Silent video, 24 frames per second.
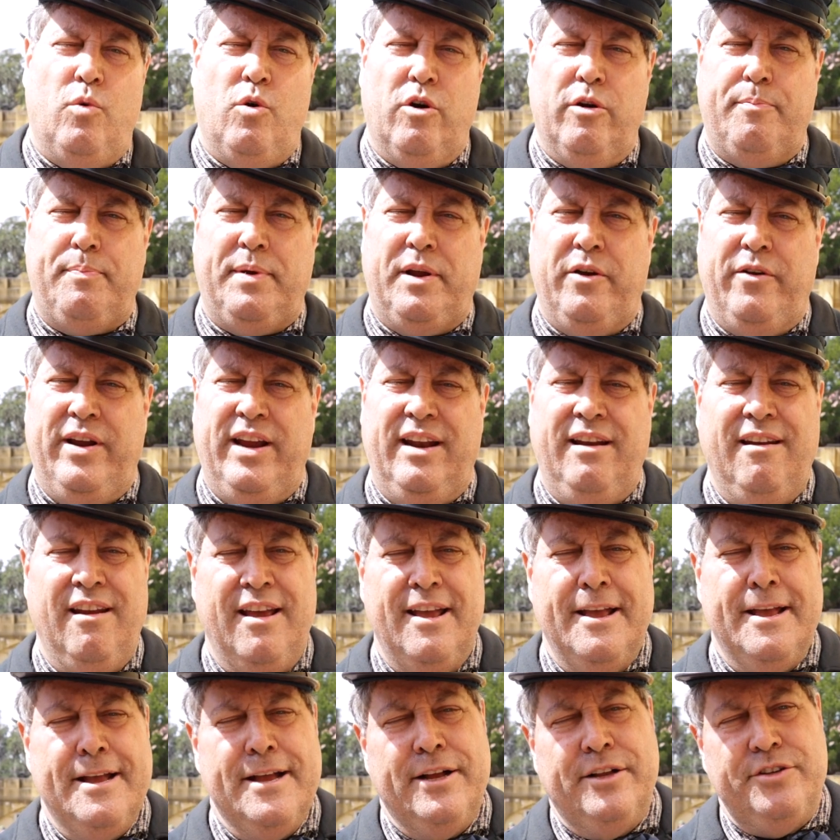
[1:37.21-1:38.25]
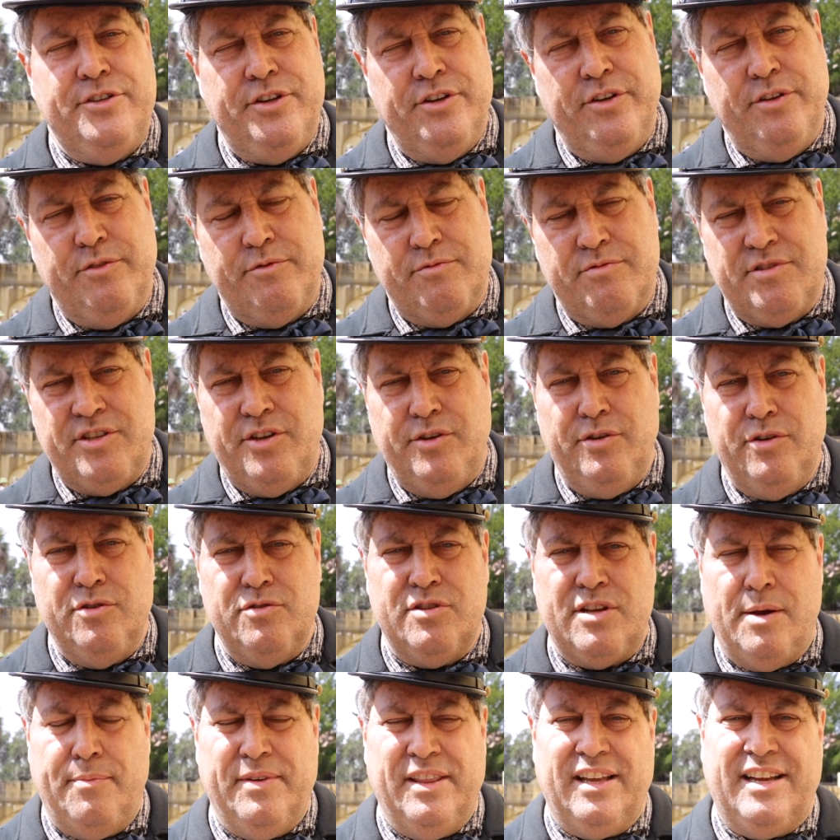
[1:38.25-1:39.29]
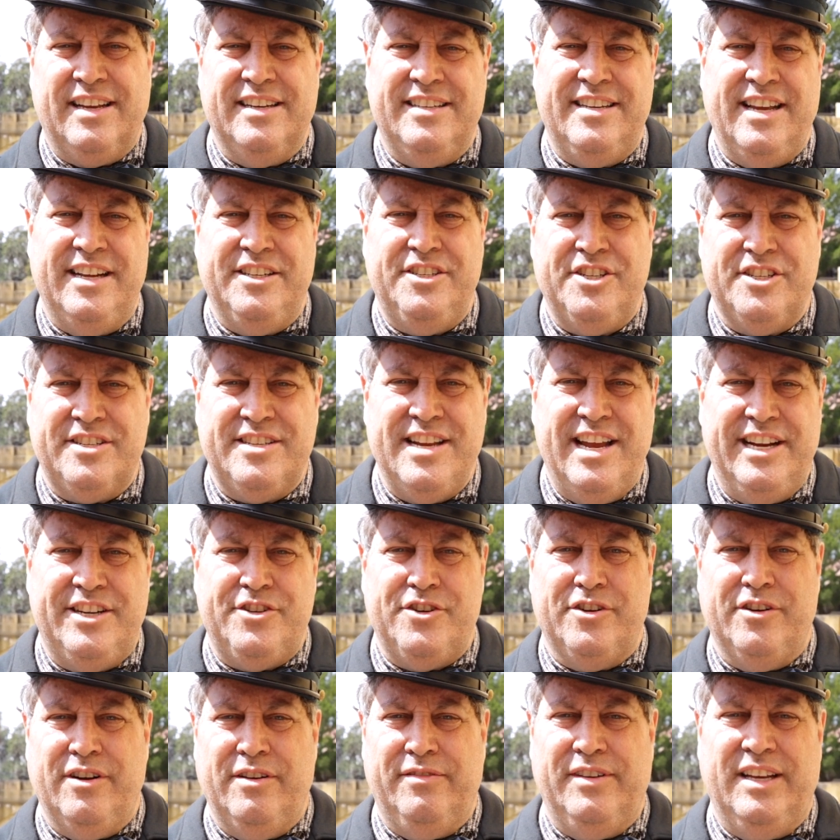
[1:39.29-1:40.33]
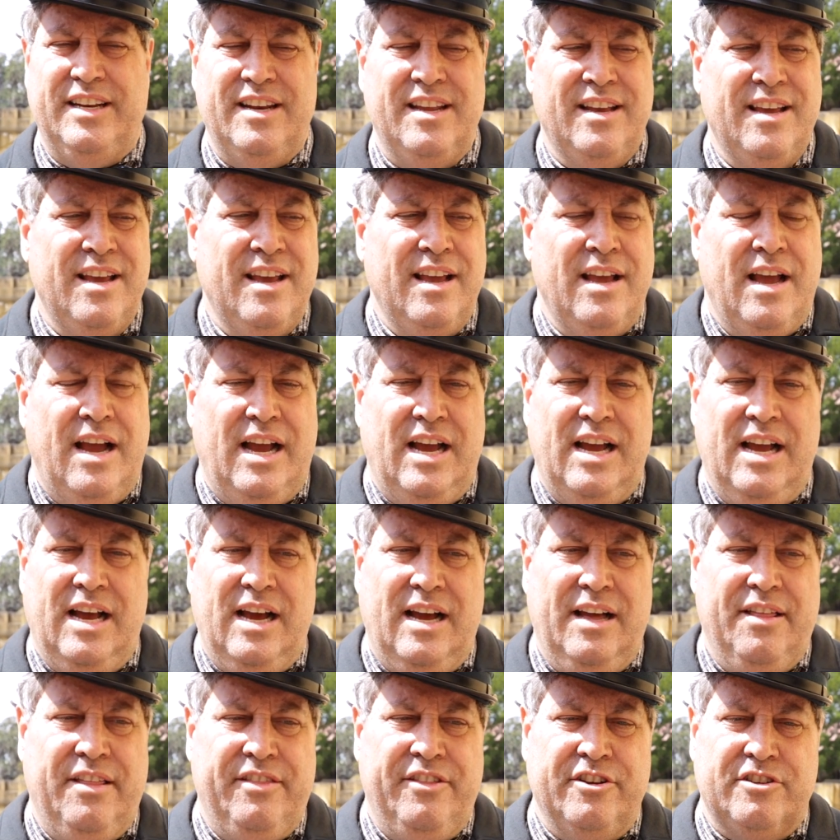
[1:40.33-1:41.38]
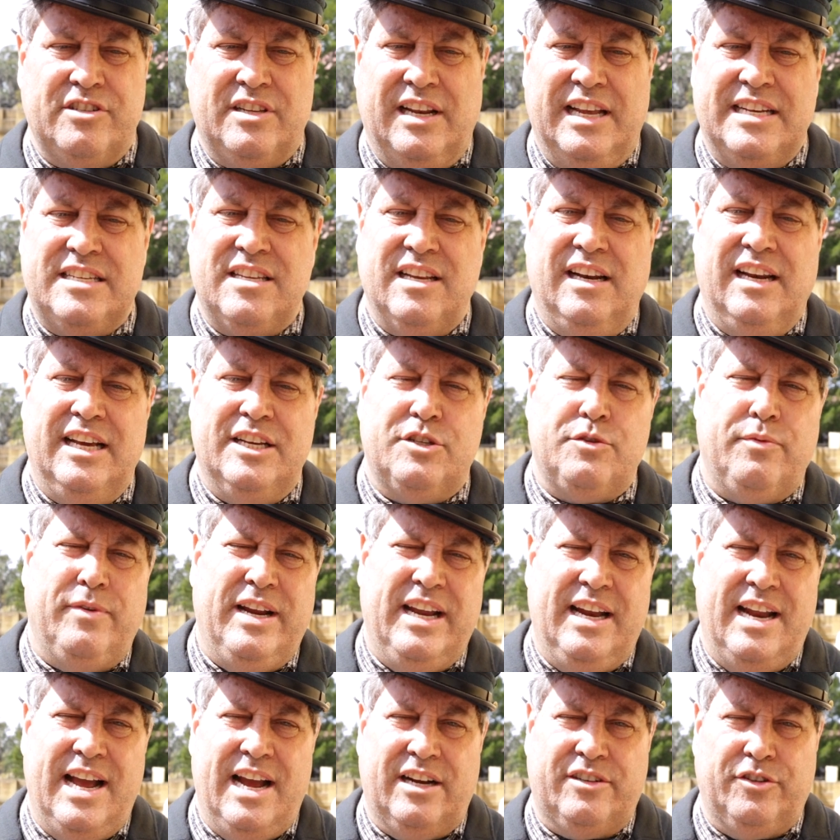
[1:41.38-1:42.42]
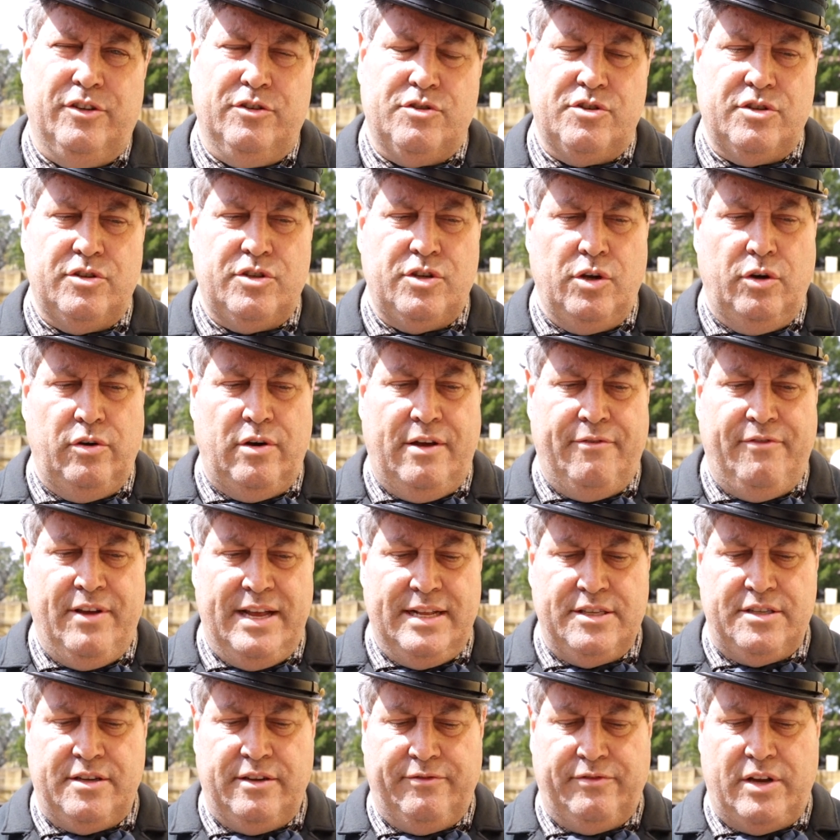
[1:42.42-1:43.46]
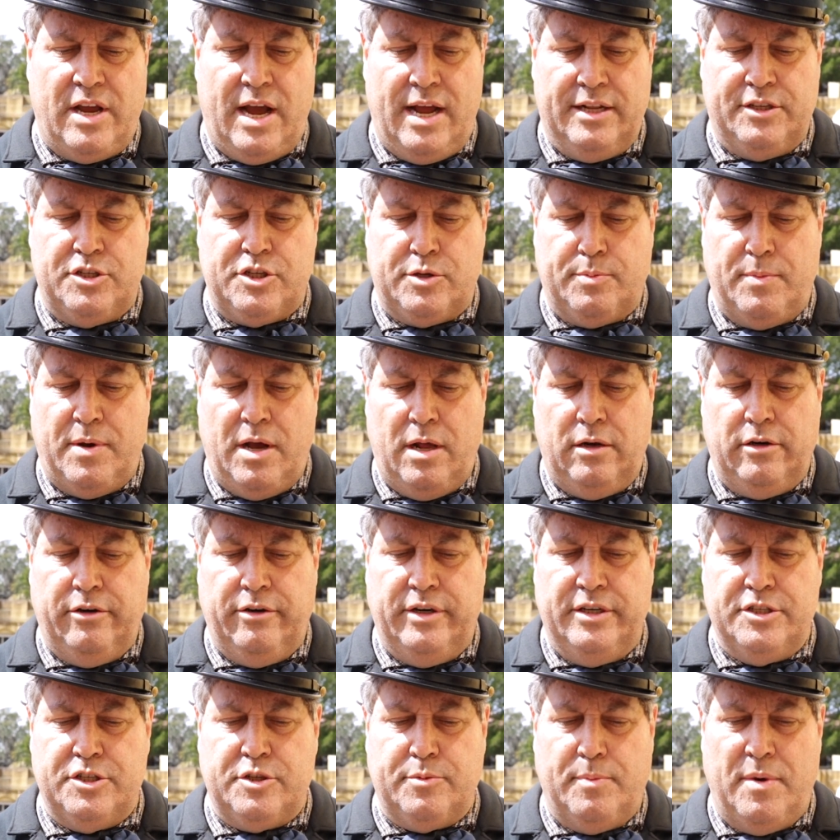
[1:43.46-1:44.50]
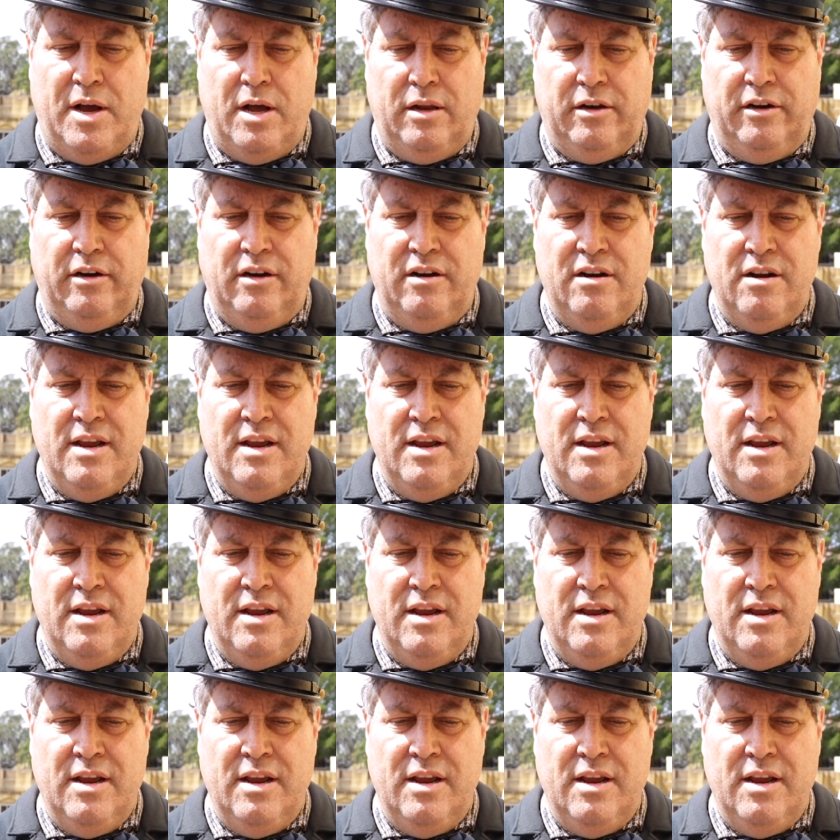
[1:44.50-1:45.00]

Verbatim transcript: War period, due to some of the contentious nature of it, uh, there's less and less reenactors. So events have gotten smaller and smaller.